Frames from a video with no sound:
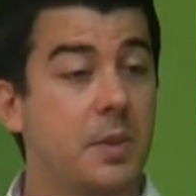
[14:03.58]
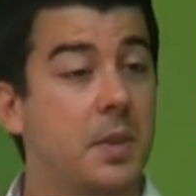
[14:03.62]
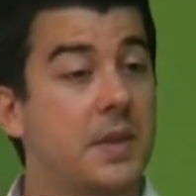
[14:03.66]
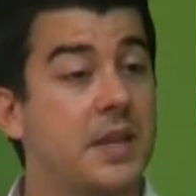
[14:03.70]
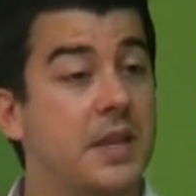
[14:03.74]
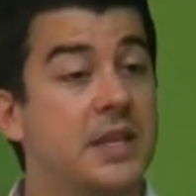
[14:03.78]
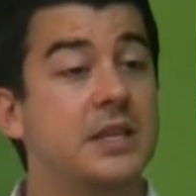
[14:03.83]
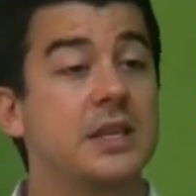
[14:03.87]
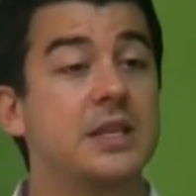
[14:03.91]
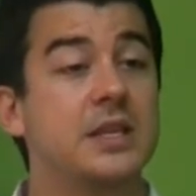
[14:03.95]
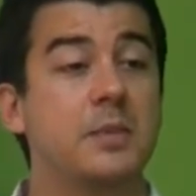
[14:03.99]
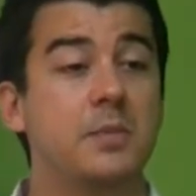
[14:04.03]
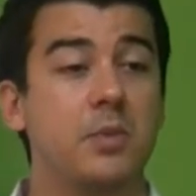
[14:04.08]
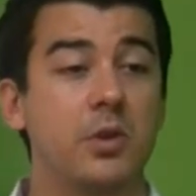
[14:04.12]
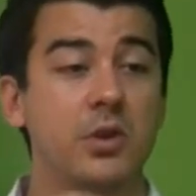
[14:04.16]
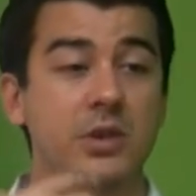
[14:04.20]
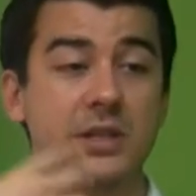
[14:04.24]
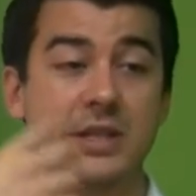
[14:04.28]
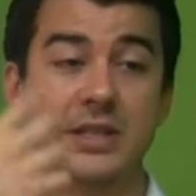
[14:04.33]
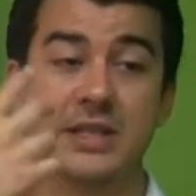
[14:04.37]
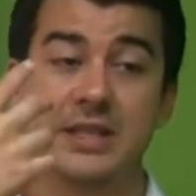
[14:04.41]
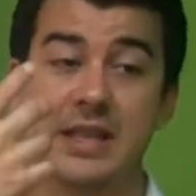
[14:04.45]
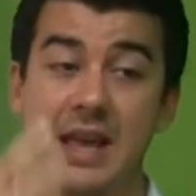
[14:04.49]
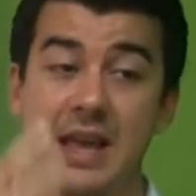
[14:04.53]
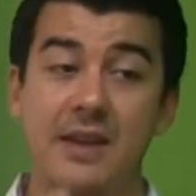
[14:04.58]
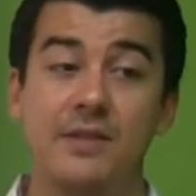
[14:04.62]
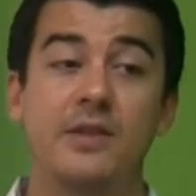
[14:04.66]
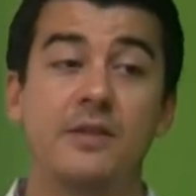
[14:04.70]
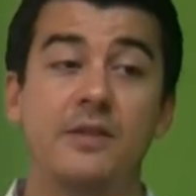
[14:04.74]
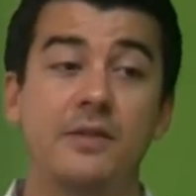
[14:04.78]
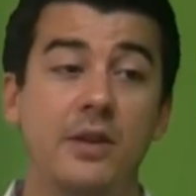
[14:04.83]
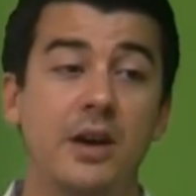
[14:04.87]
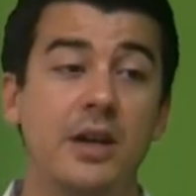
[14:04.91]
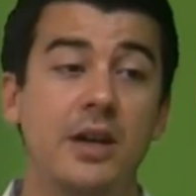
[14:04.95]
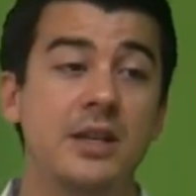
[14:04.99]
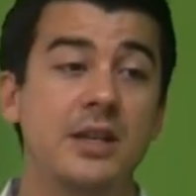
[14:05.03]
remember, this is a process they've
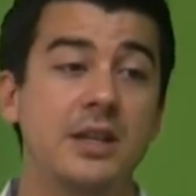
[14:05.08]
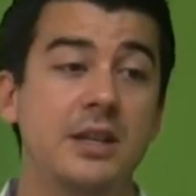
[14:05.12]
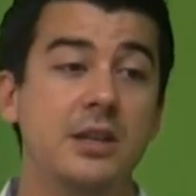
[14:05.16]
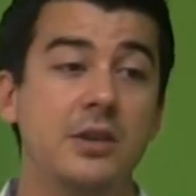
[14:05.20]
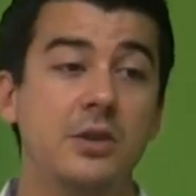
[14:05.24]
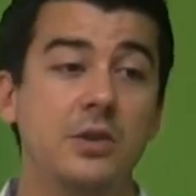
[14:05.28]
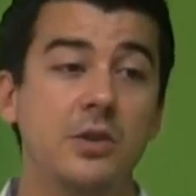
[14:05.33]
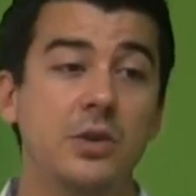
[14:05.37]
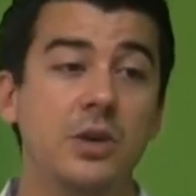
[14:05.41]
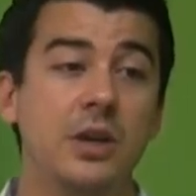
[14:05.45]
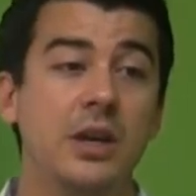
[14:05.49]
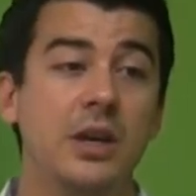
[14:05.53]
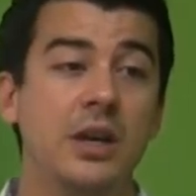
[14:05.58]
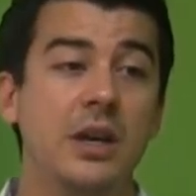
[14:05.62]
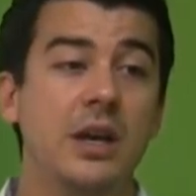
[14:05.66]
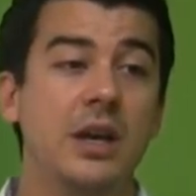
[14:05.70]
defined to you.